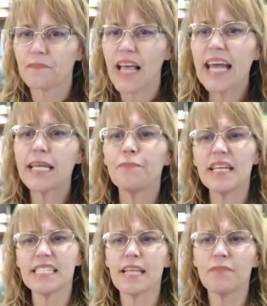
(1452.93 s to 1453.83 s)
And it
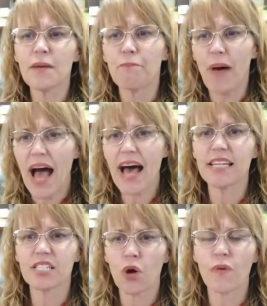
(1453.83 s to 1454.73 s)
means something bad
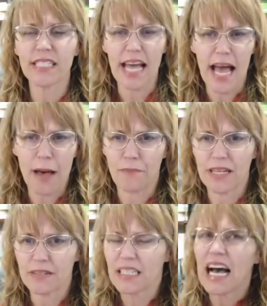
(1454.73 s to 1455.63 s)
is going to
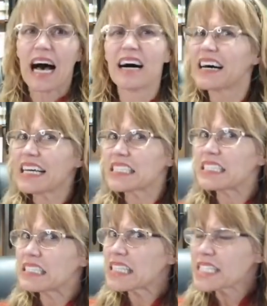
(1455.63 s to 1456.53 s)
happen.
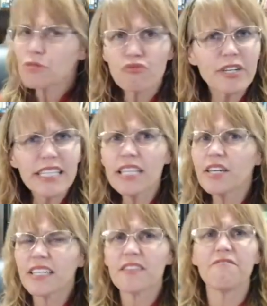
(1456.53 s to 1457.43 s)
Let's really
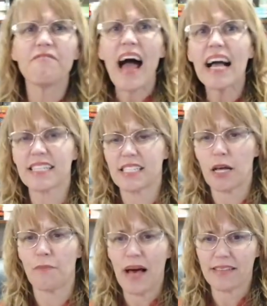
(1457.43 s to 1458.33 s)
look at the facts
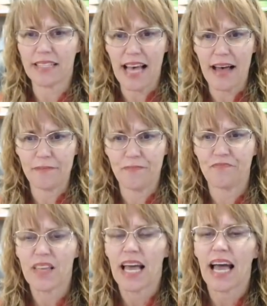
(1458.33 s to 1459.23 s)
about that.
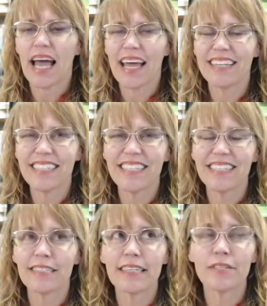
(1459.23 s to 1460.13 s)
And
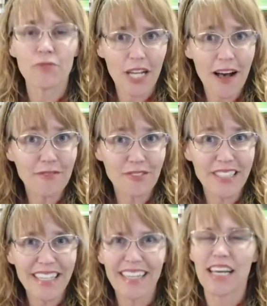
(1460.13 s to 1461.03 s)
in, in
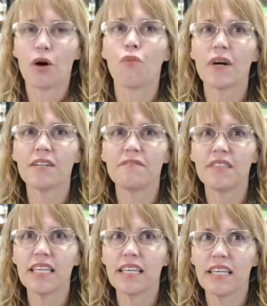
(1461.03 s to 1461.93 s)
recovery, one of
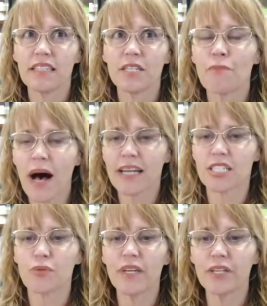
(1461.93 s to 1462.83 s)
the
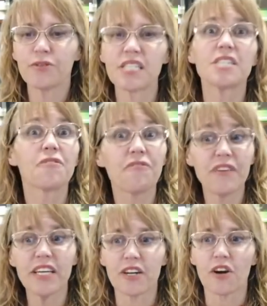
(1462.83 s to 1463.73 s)
mnemonics we use is
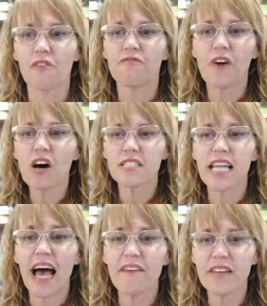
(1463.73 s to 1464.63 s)
fear. False
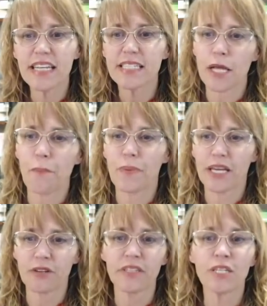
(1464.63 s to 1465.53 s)
evidence
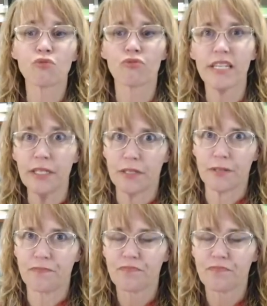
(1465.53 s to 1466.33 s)
appearing real.